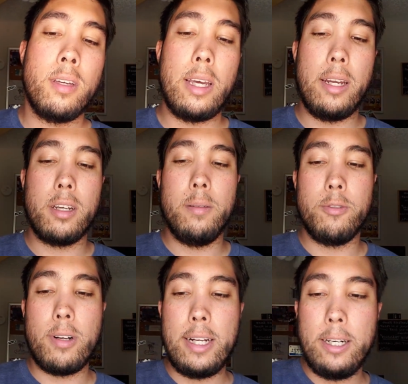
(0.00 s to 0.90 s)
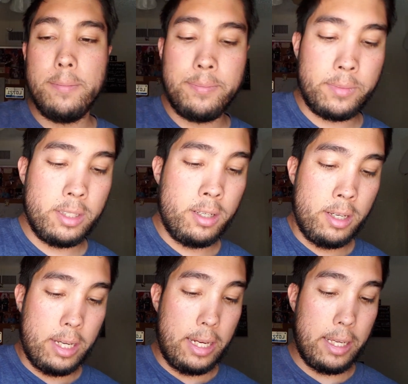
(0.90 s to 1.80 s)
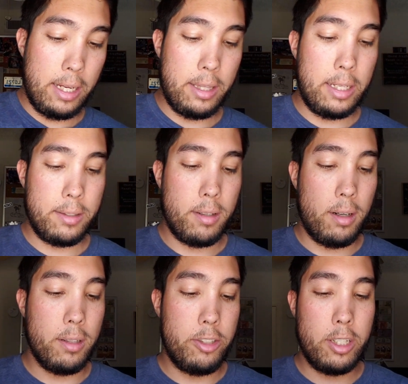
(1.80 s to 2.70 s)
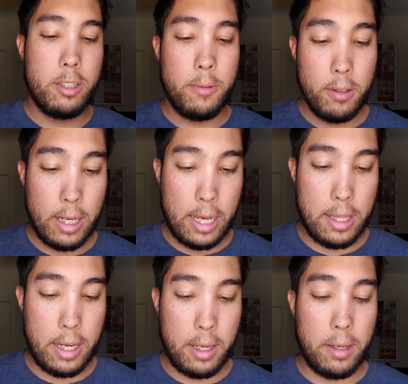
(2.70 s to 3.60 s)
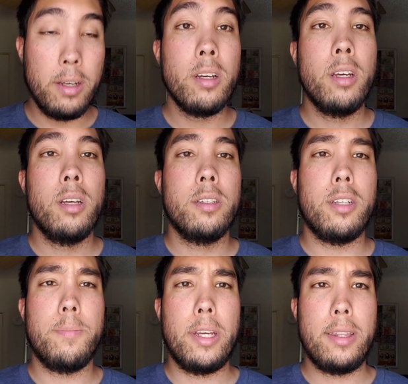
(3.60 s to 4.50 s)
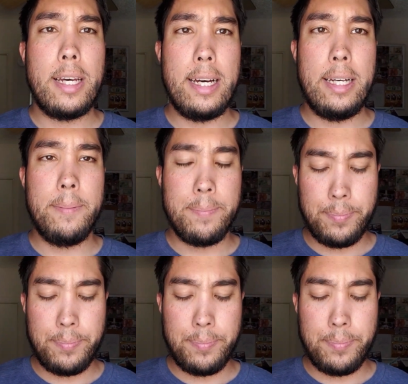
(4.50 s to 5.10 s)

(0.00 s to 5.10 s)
and it comes right out. And again, that's all adjustable. And then something that